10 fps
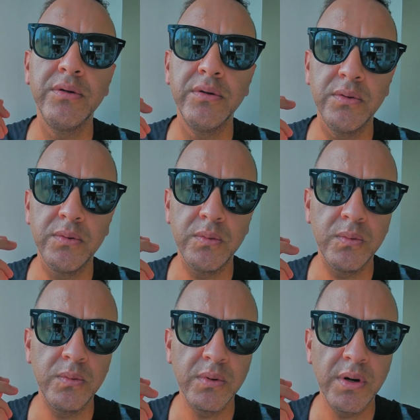
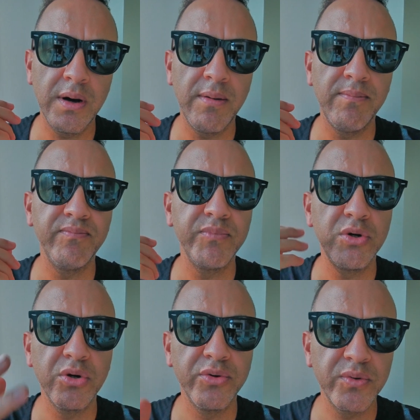
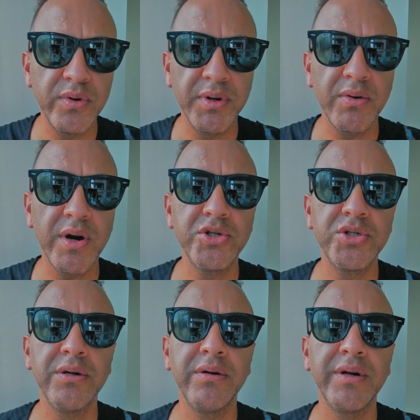you go through
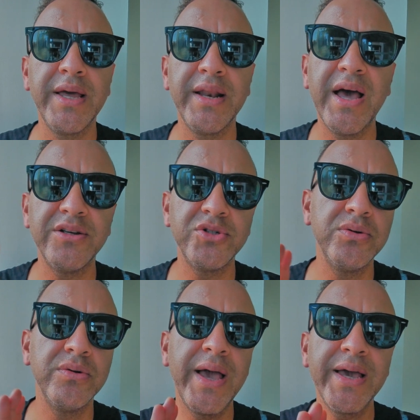immigration, and as
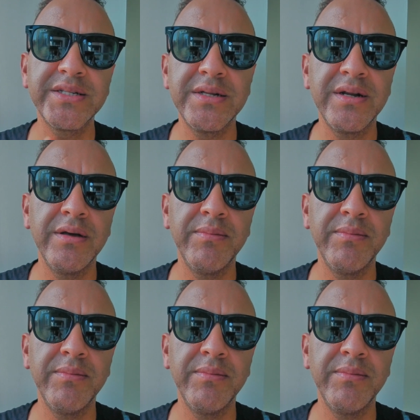you're exiting